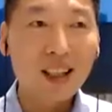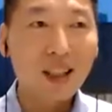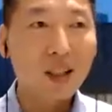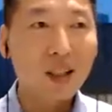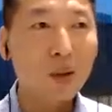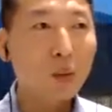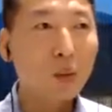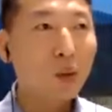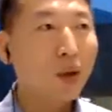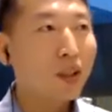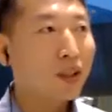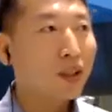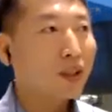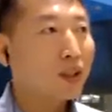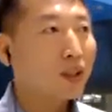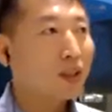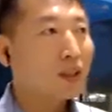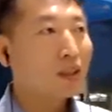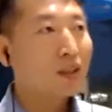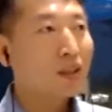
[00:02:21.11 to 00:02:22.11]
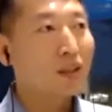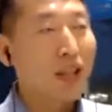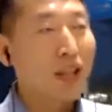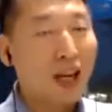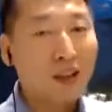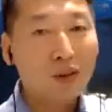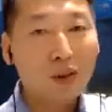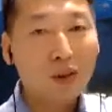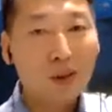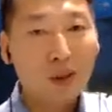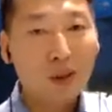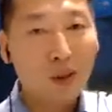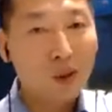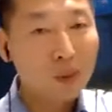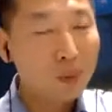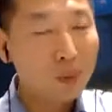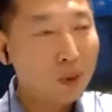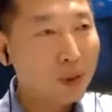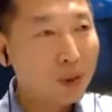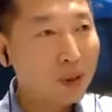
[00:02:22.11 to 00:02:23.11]
It was
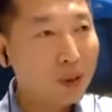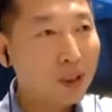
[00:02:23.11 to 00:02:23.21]
downslope